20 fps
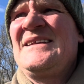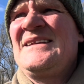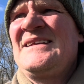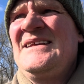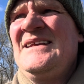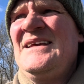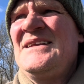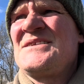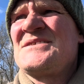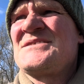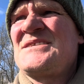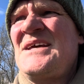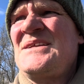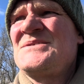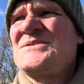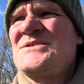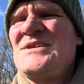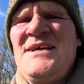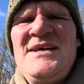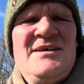Yeah, the
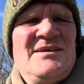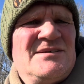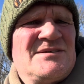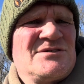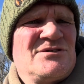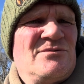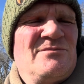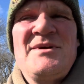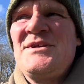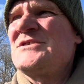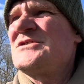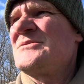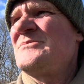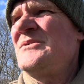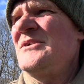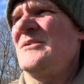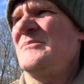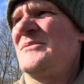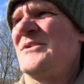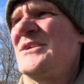sun's out. It's not meant to
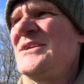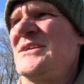be, but it